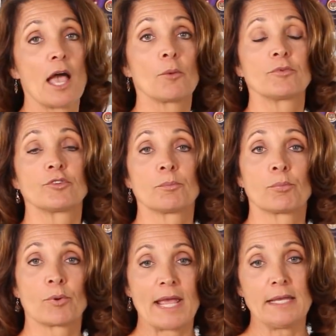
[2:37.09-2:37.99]
helps your
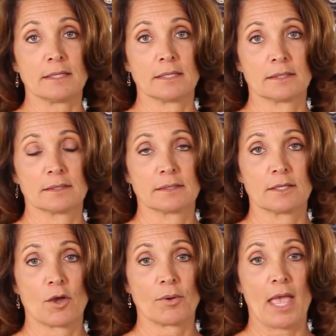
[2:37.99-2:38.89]
brain,
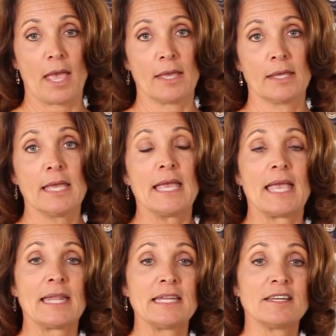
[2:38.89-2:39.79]
okay?
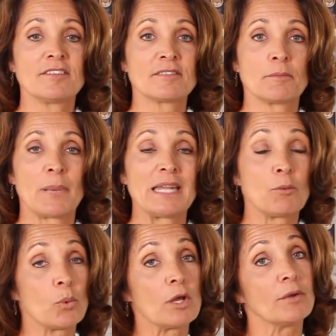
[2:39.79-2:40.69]
And it is, but
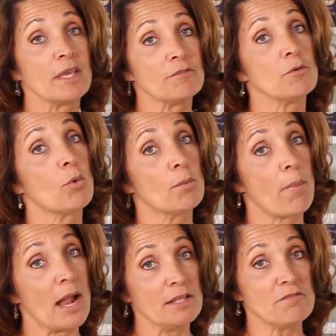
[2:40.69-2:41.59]
it will give you more
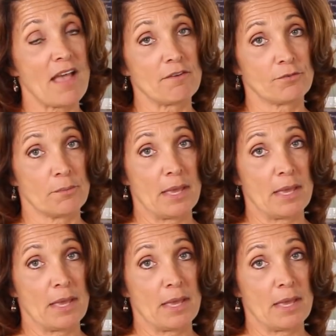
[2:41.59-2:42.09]
body fat for